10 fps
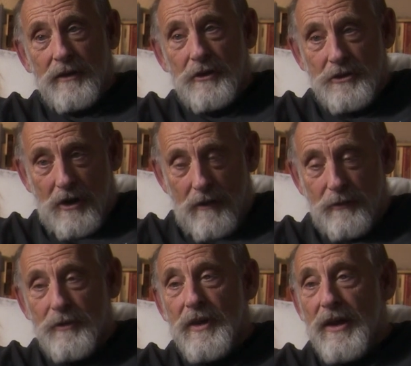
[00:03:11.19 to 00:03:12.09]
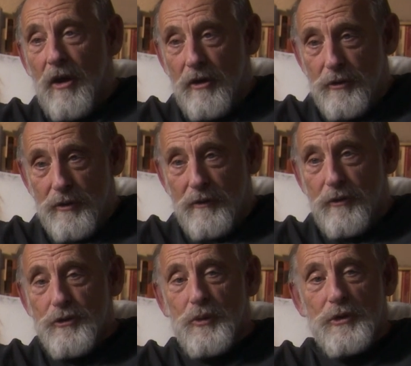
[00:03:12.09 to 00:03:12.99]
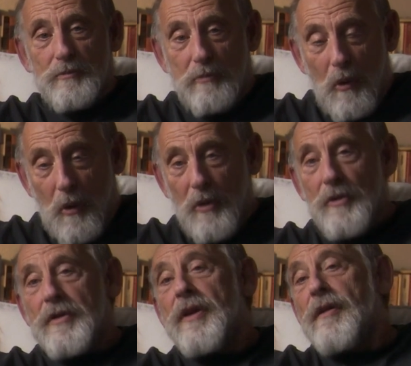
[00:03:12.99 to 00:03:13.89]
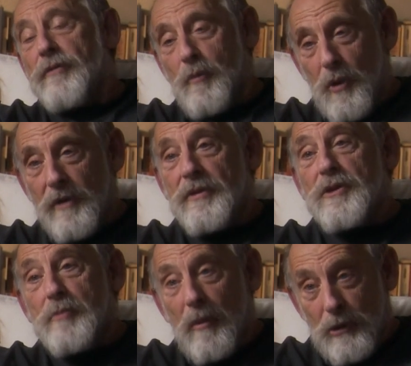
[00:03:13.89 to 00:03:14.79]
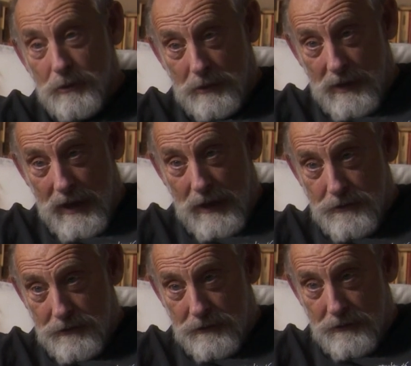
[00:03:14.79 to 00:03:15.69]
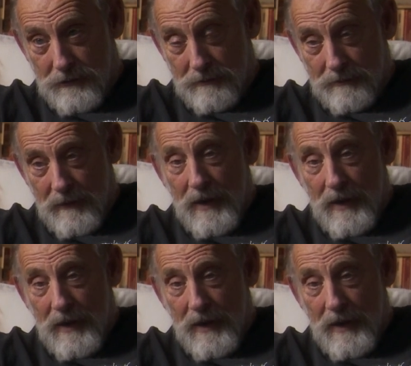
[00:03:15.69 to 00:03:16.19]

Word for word: discover that our universe was born from one of these bubble nucleations.